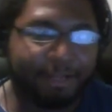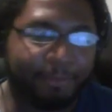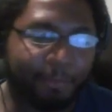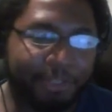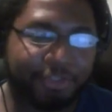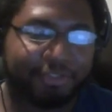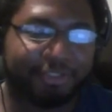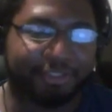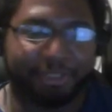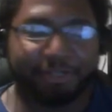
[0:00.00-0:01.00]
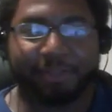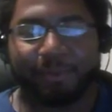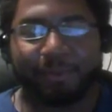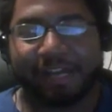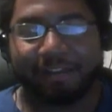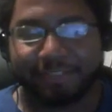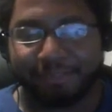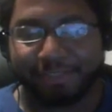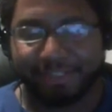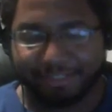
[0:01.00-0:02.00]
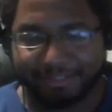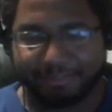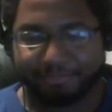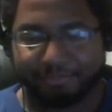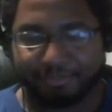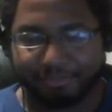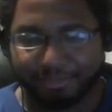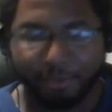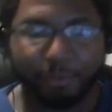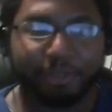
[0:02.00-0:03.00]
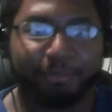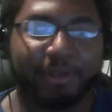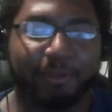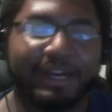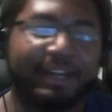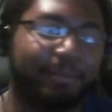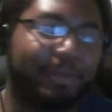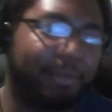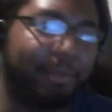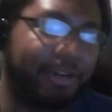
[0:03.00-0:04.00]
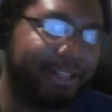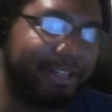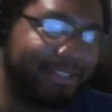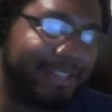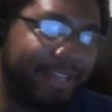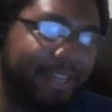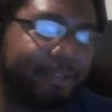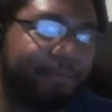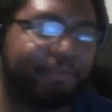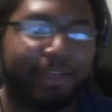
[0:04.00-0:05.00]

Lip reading: which clearly rattles him because who wouldn't be rattled by burning at the stake?